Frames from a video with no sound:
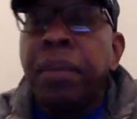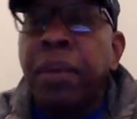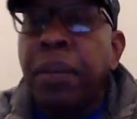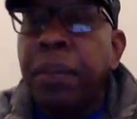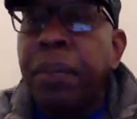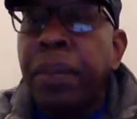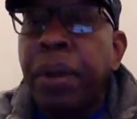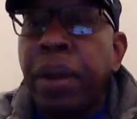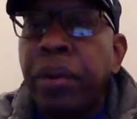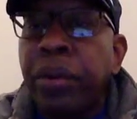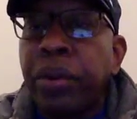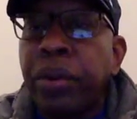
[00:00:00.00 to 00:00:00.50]

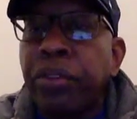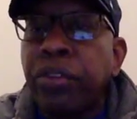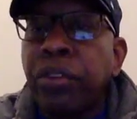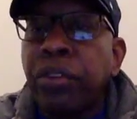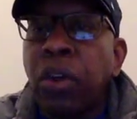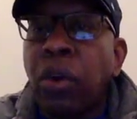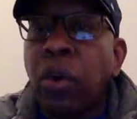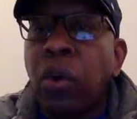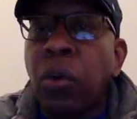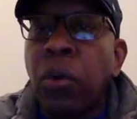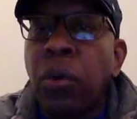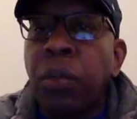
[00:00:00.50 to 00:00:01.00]

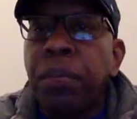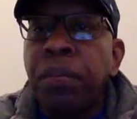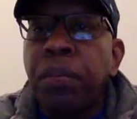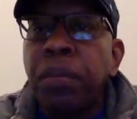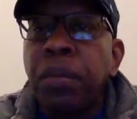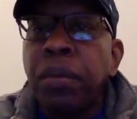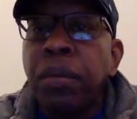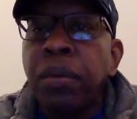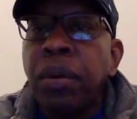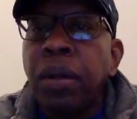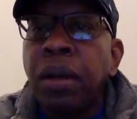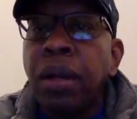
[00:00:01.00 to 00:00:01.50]
Periscope.
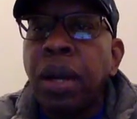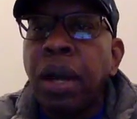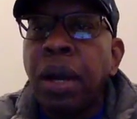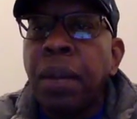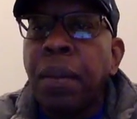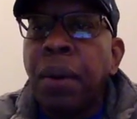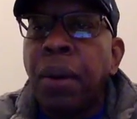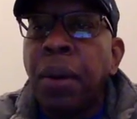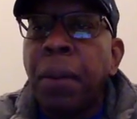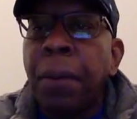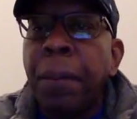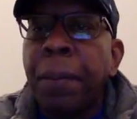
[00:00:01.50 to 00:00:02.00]

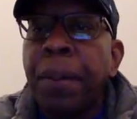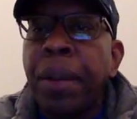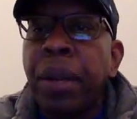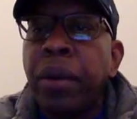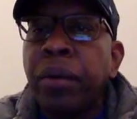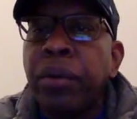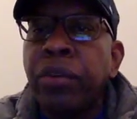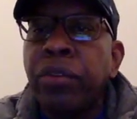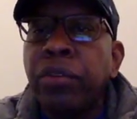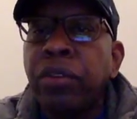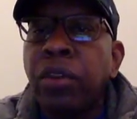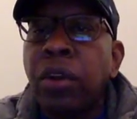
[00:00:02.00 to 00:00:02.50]
I'm on
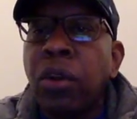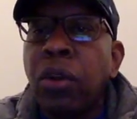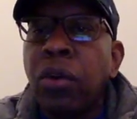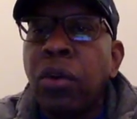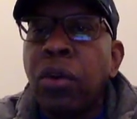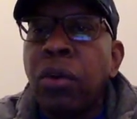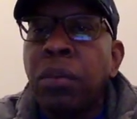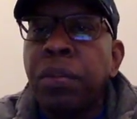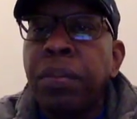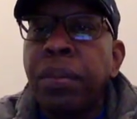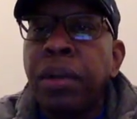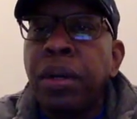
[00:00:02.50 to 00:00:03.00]

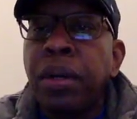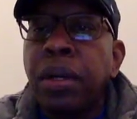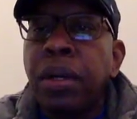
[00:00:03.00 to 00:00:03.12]
Periscope.